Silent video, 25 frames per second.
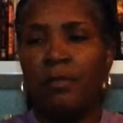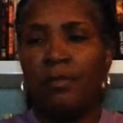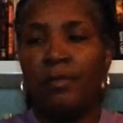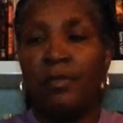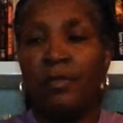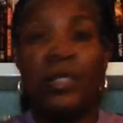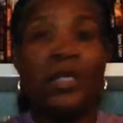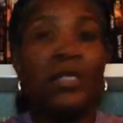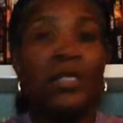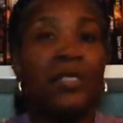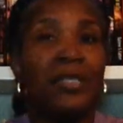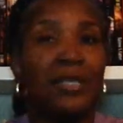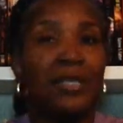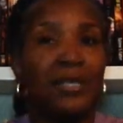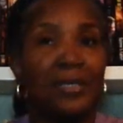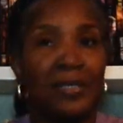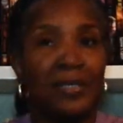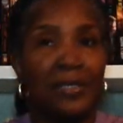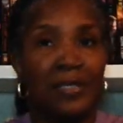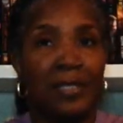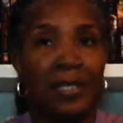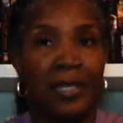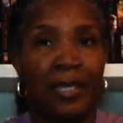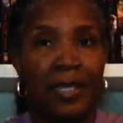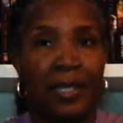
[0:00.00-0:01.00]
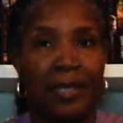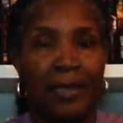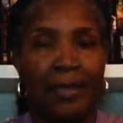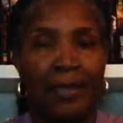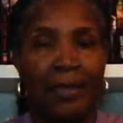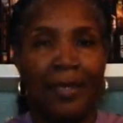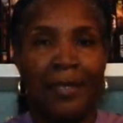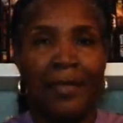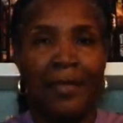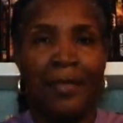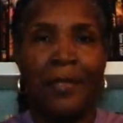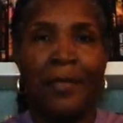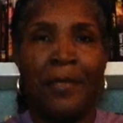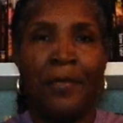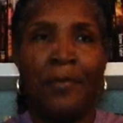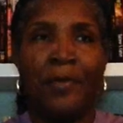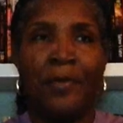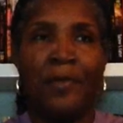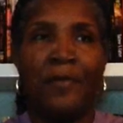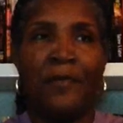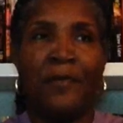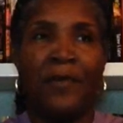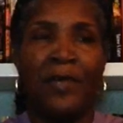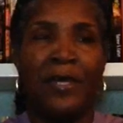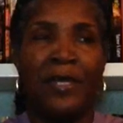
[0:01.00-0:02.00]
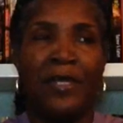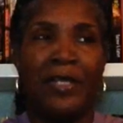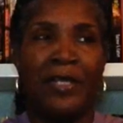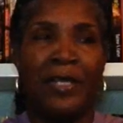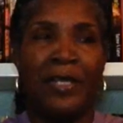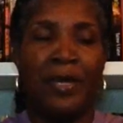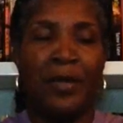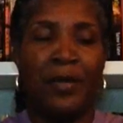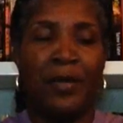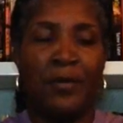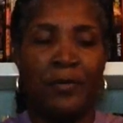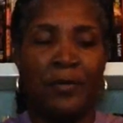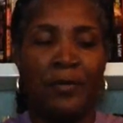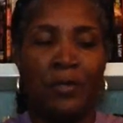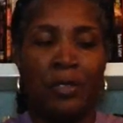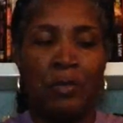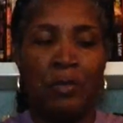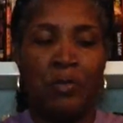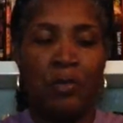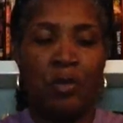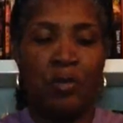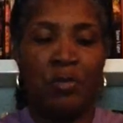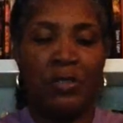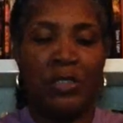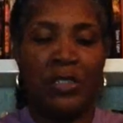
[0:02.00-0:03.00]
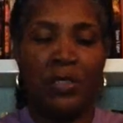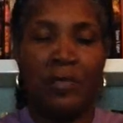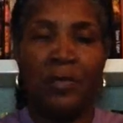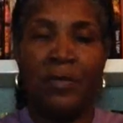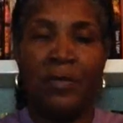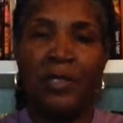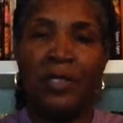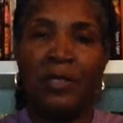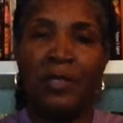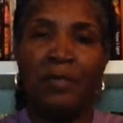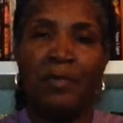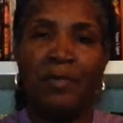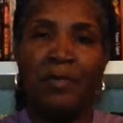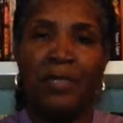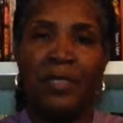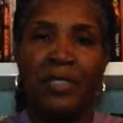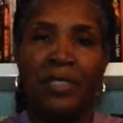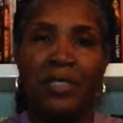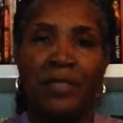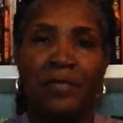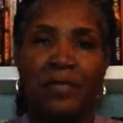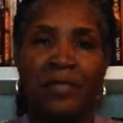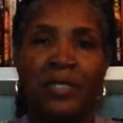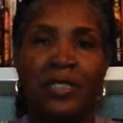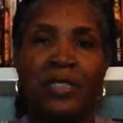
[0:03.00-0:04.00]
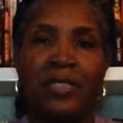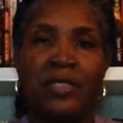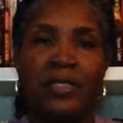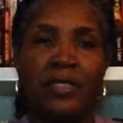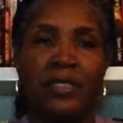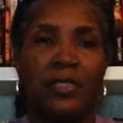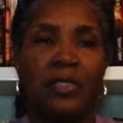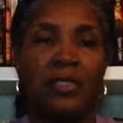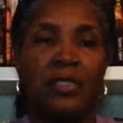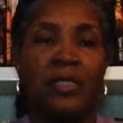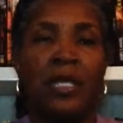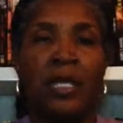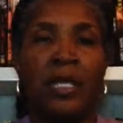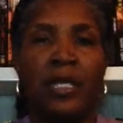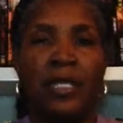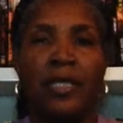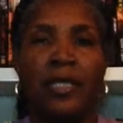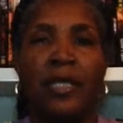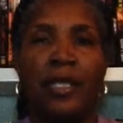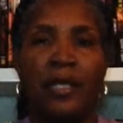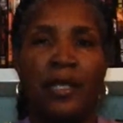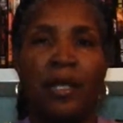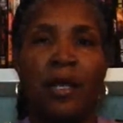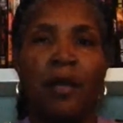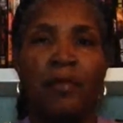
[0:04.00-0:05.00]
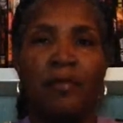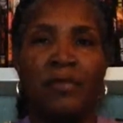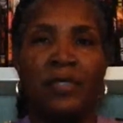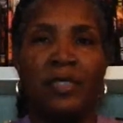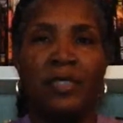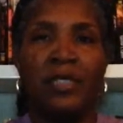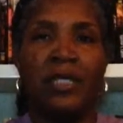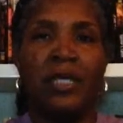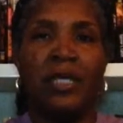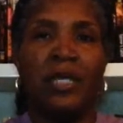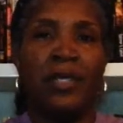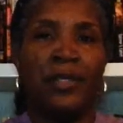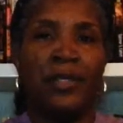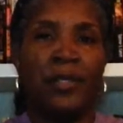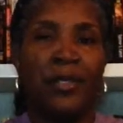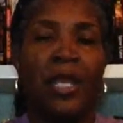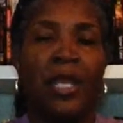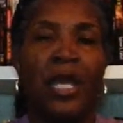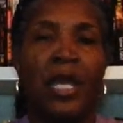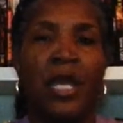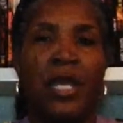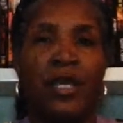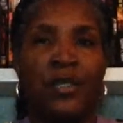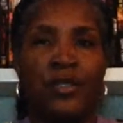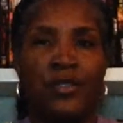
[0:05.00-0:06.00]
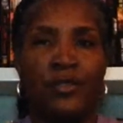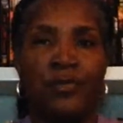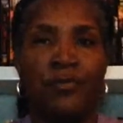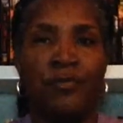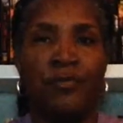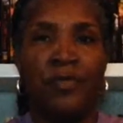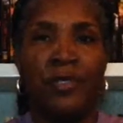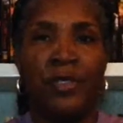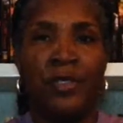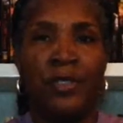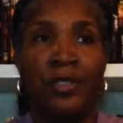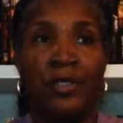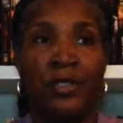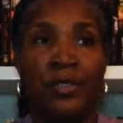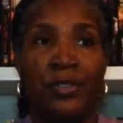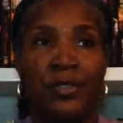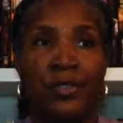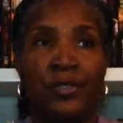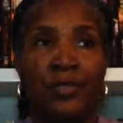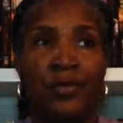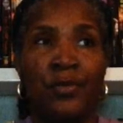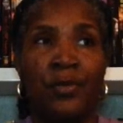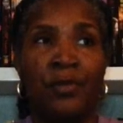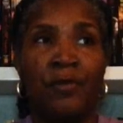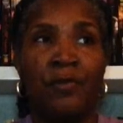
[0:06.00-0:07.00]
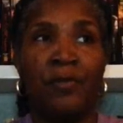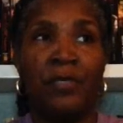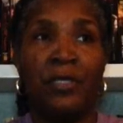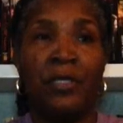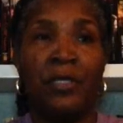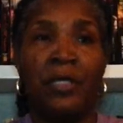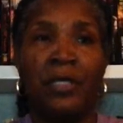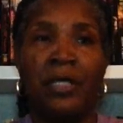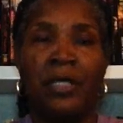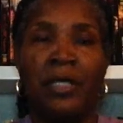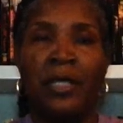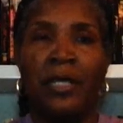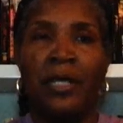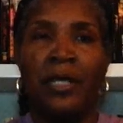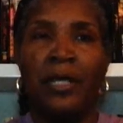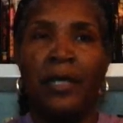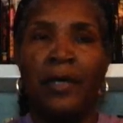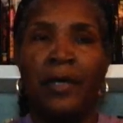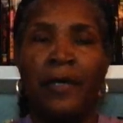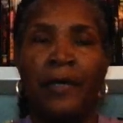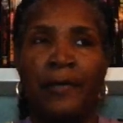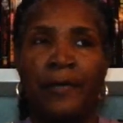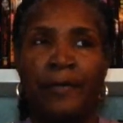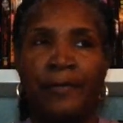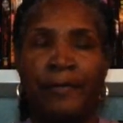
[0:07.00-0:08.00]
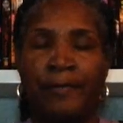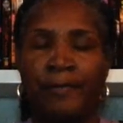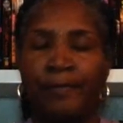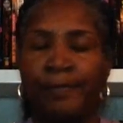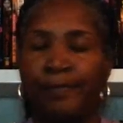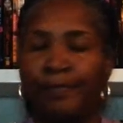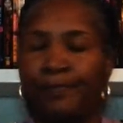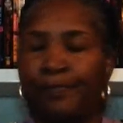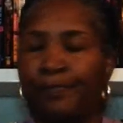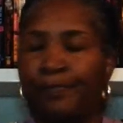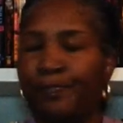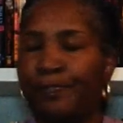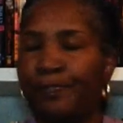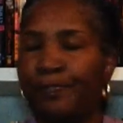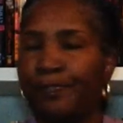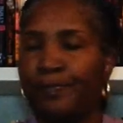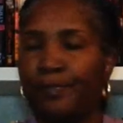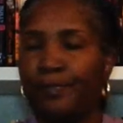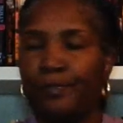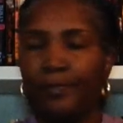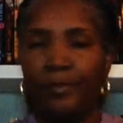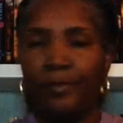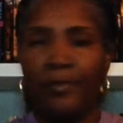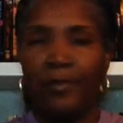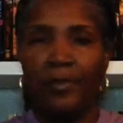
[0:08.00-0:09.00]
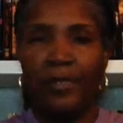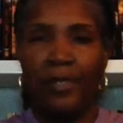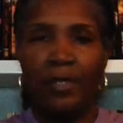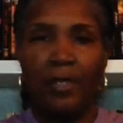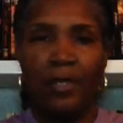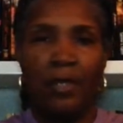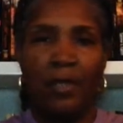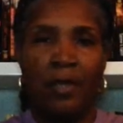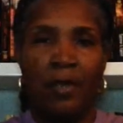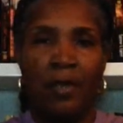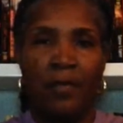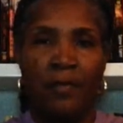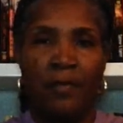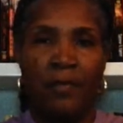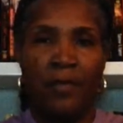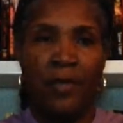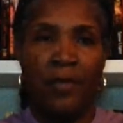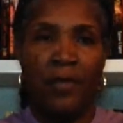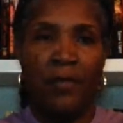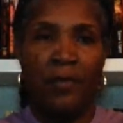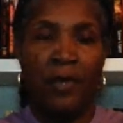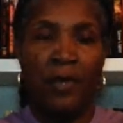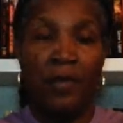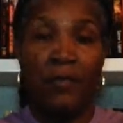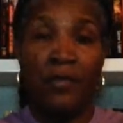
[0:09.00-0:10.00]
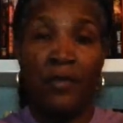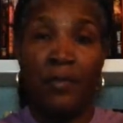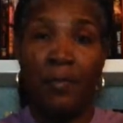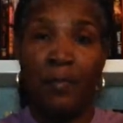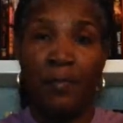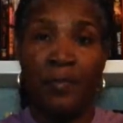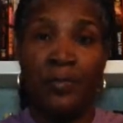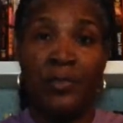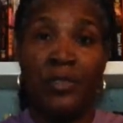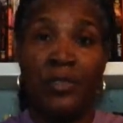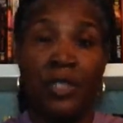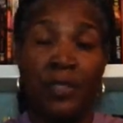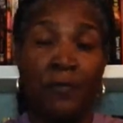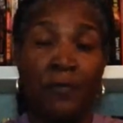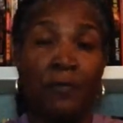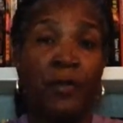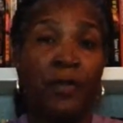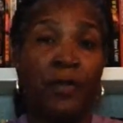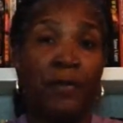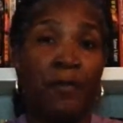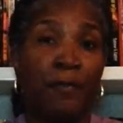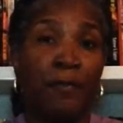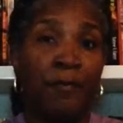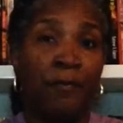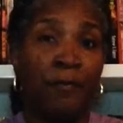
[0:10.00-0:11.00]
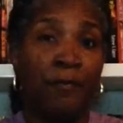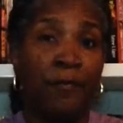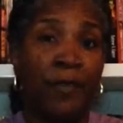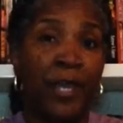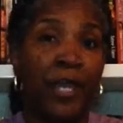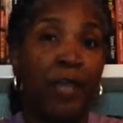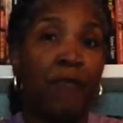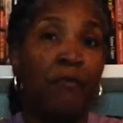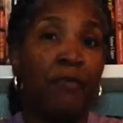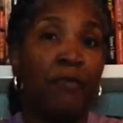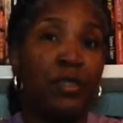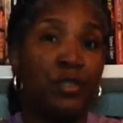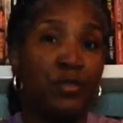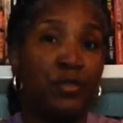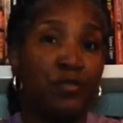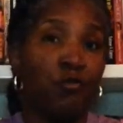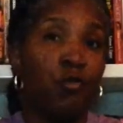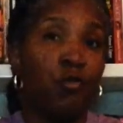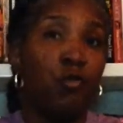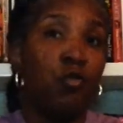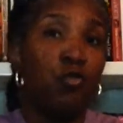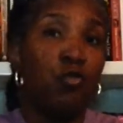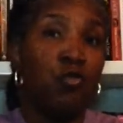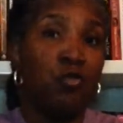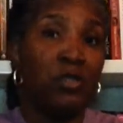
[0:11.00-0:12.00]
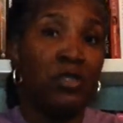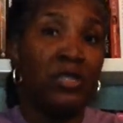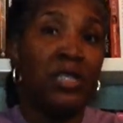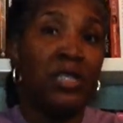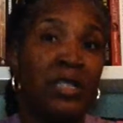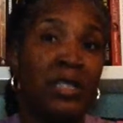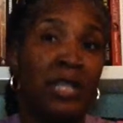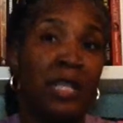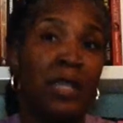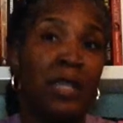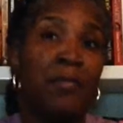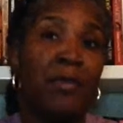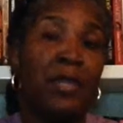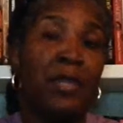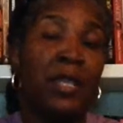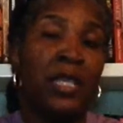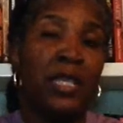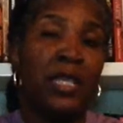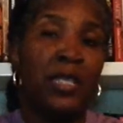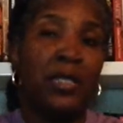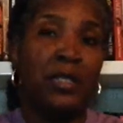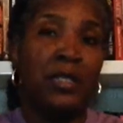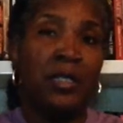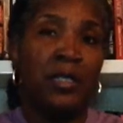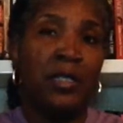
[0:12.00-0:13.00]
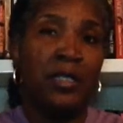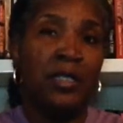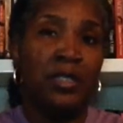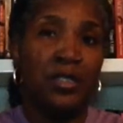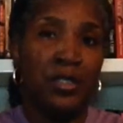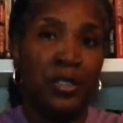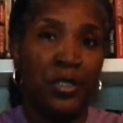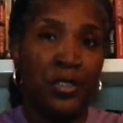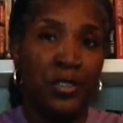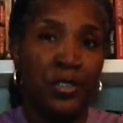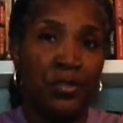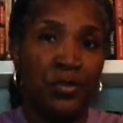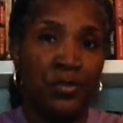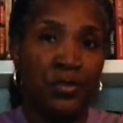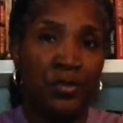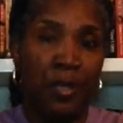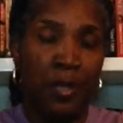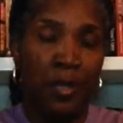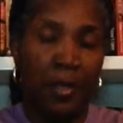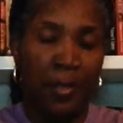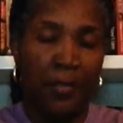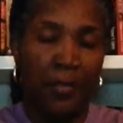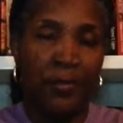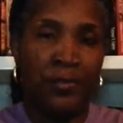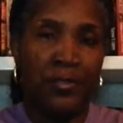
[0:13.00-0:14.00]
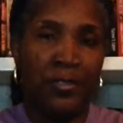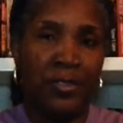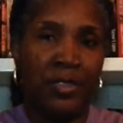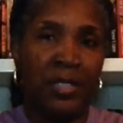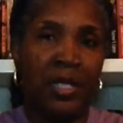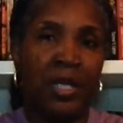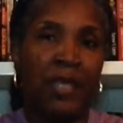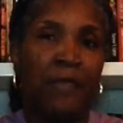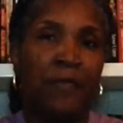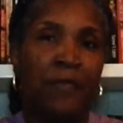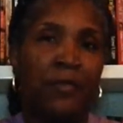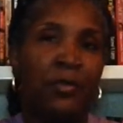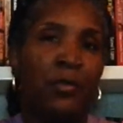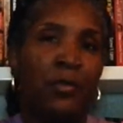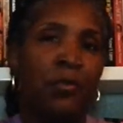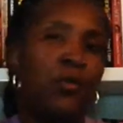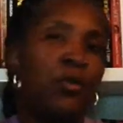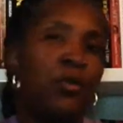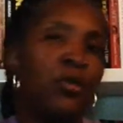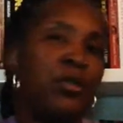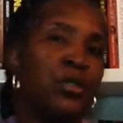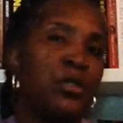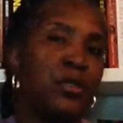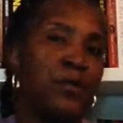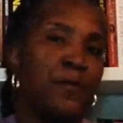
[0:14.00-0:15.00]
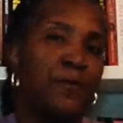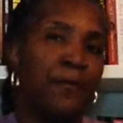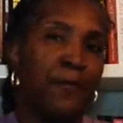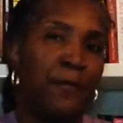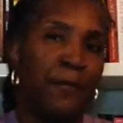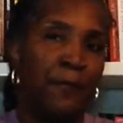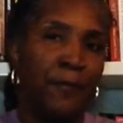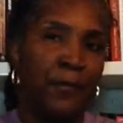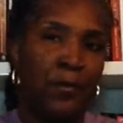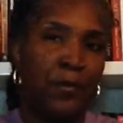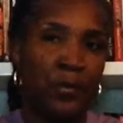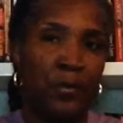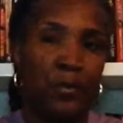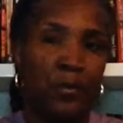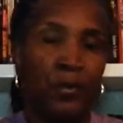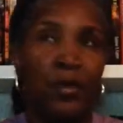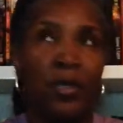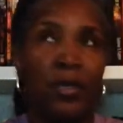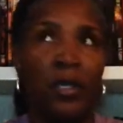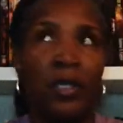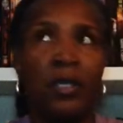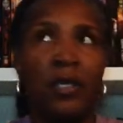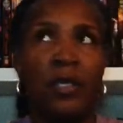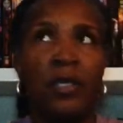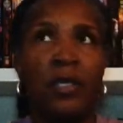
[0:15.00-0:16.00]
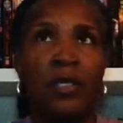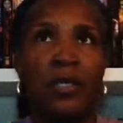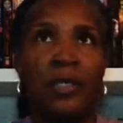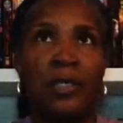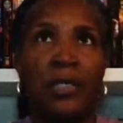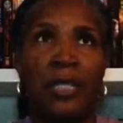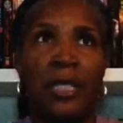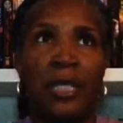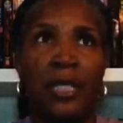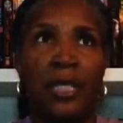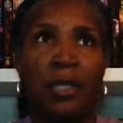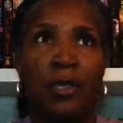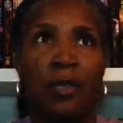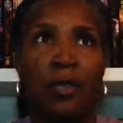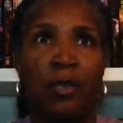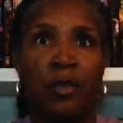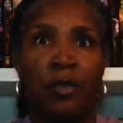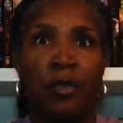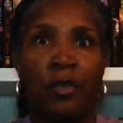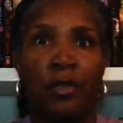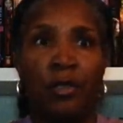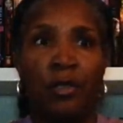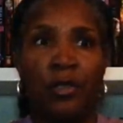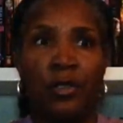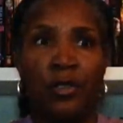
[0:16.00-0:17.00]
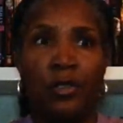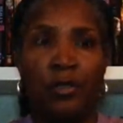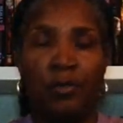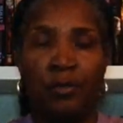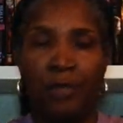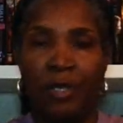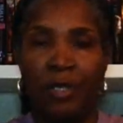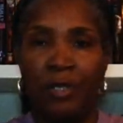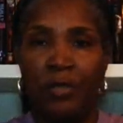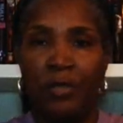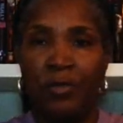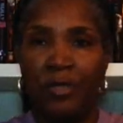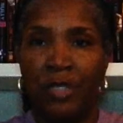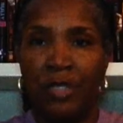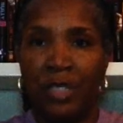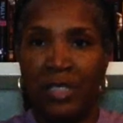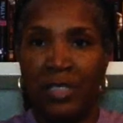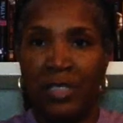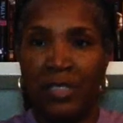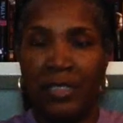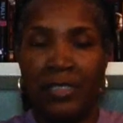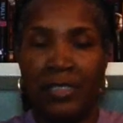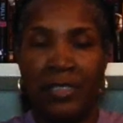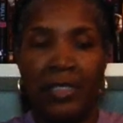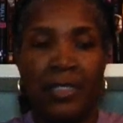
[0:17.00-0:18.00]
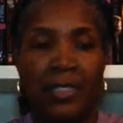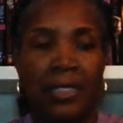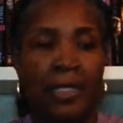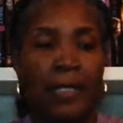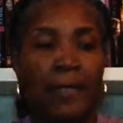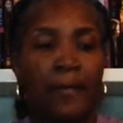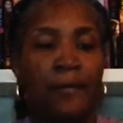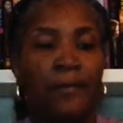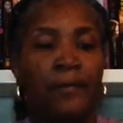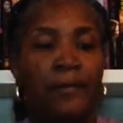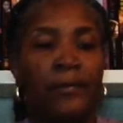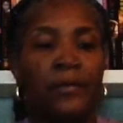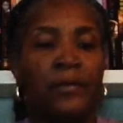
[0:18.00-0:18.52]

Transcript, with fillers: does his thing and then we find out you know some of the bits and pieces that come together as you read the story um of, of, of the different various roles they played in each other other's life in order to fulfill their greater destiny.